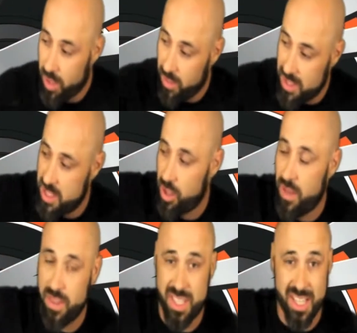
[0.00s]
this thing will
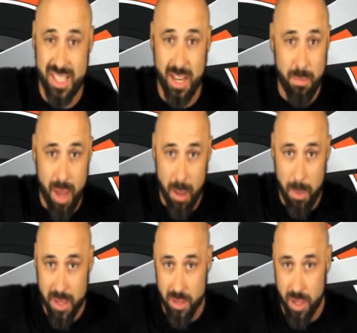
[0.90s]
give you 16
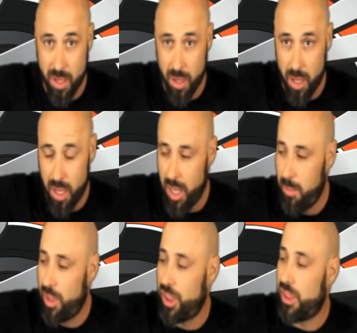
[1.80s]
megapixel
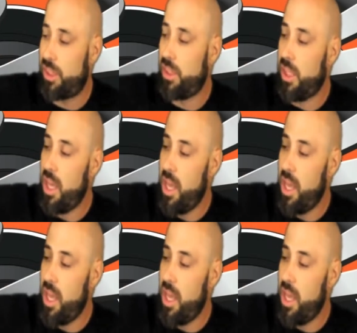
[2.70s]
images.